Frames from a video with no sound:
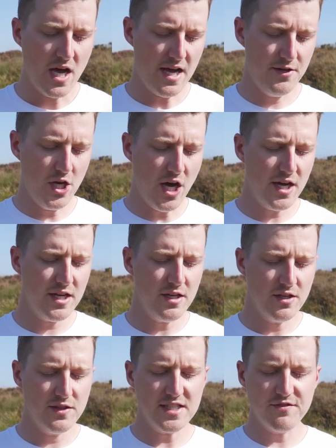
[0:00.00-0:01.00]
And
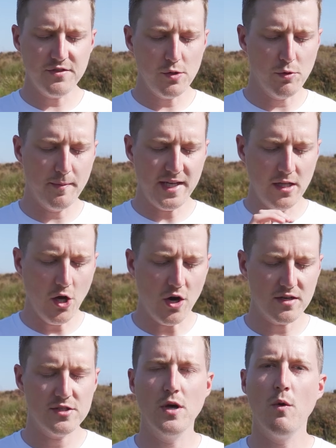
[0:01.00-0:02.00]
now this view will be
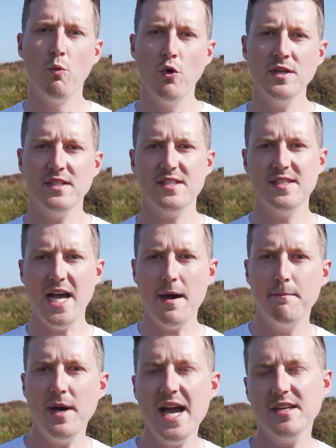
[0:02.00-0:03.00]
locked, so it won't
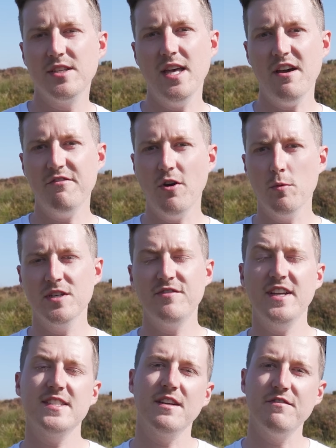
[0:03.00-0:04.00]
snap back to that
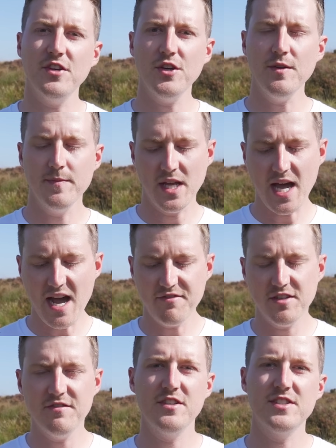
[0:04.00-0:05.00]
forward-facing view
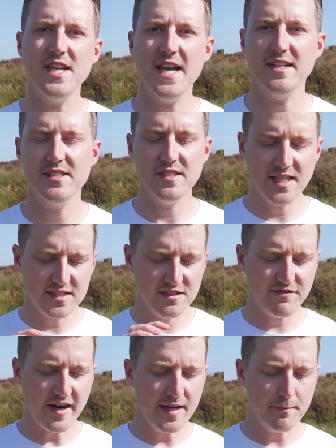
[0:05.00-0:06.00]
after a few seconds. And this
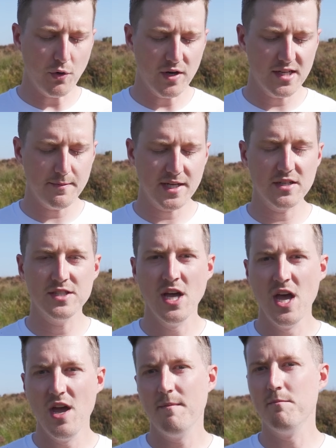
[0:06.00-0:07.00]
is very important because
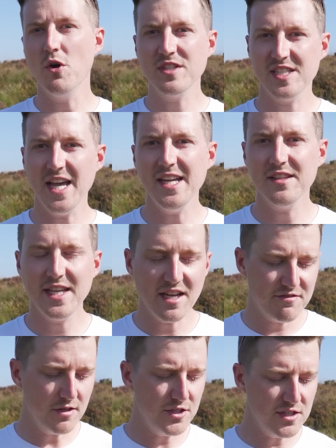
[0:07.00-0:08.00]
most likely
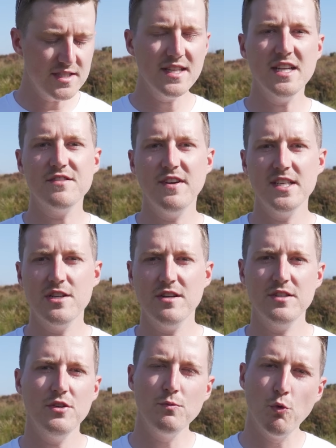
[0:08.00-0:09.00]
if you're using this
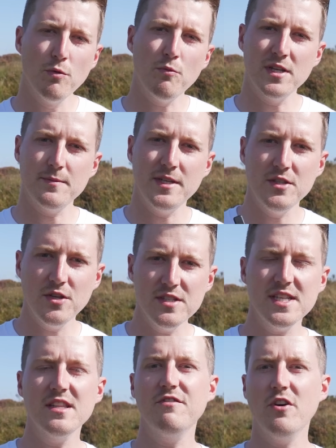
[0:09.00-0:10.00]
feature, you won't want to be
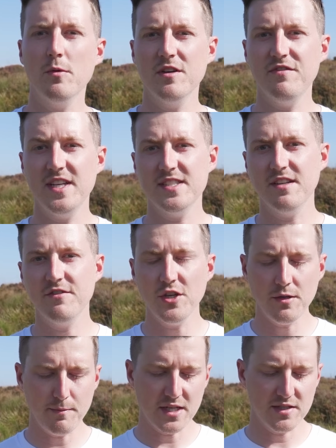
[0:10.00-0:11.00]
using the forward-facing
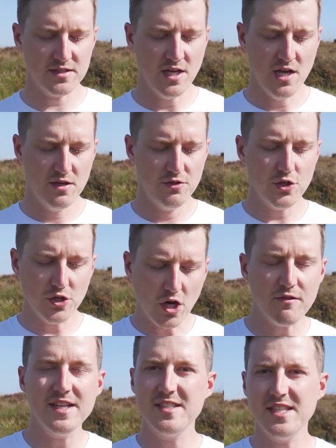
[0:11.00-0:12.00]
view because you can
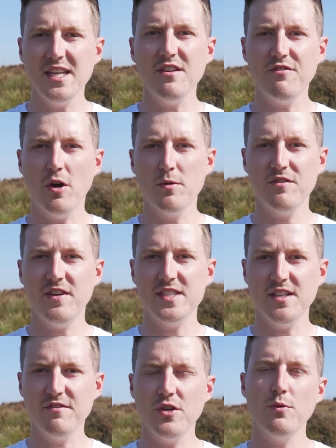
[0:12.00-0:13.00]
already see the
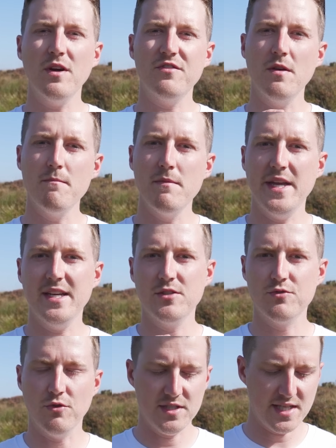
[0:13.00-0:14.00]
forward-facing view with the
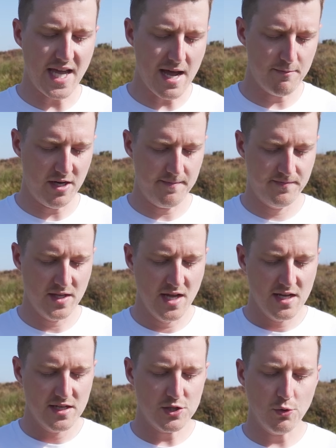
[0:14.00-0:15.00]
main drone's camera.
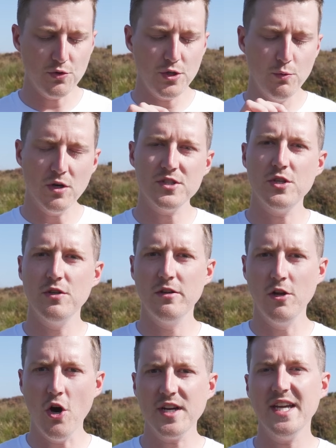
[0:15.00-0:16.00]
So you want to
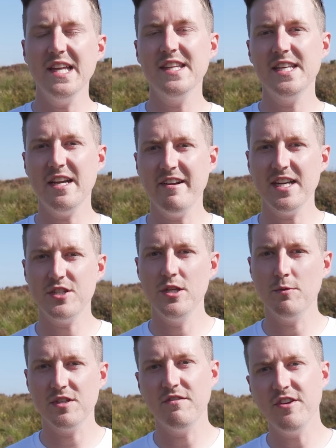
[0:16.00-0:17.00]
lock it in the direction
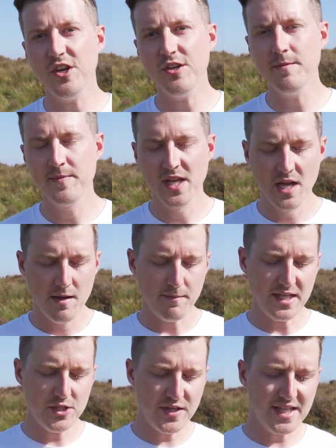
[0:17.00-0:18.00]
you want to view
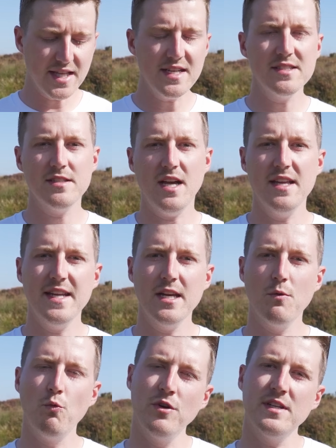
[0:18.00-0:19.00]
by doing this, and
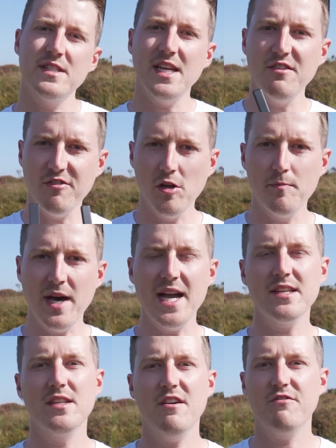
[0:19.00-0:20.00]
then it won't default
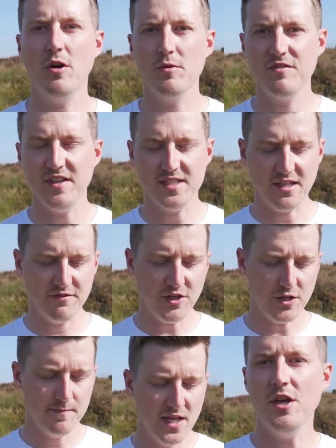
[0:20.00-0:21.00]
back to that forward-facing
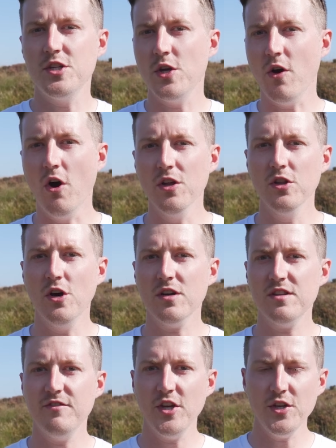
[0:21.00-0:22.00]
view. Now, to
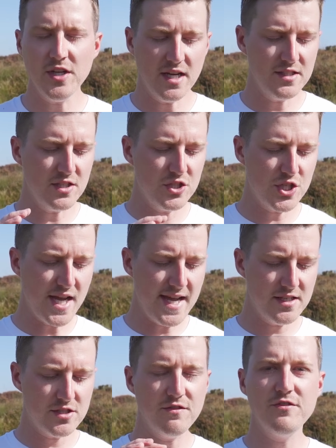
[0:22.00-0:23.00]
unlock the view and to
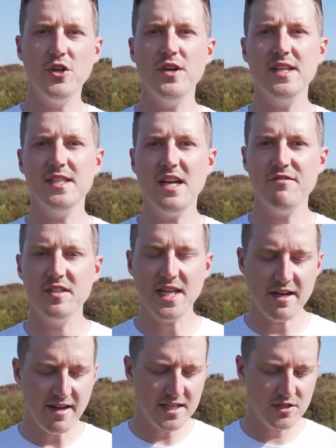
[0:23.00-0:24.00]
change to view in a different
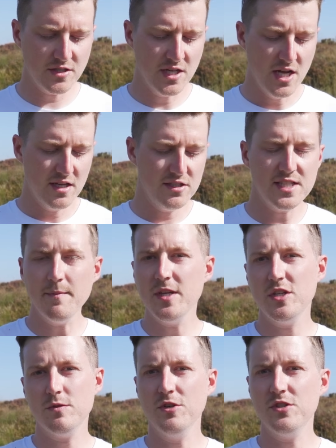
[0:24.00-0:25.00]
direction, you
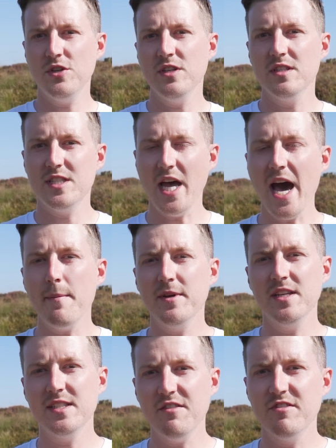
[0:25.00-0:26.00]
simply just want to tap
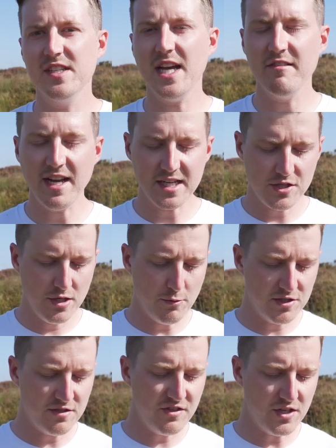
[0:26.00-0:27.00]
in a different direction you
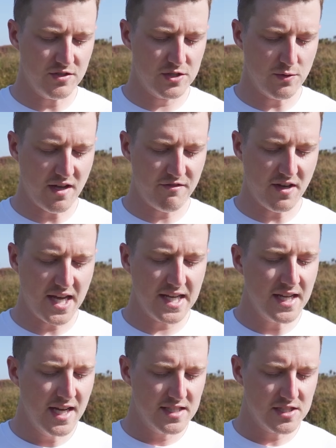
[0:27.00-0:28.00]
want to view. So if
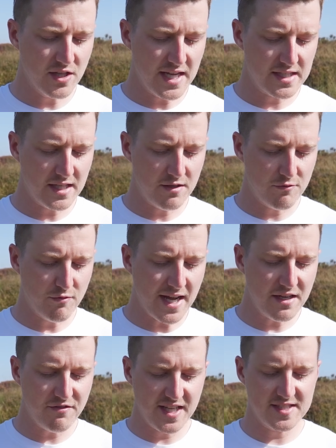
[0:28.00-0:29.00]
I select the
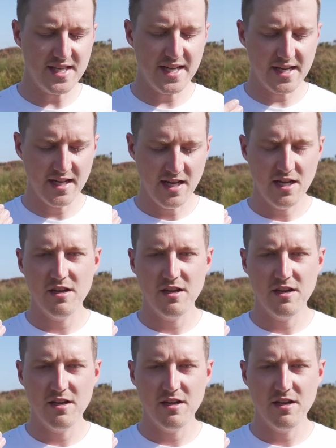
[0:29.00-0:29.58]
right-facing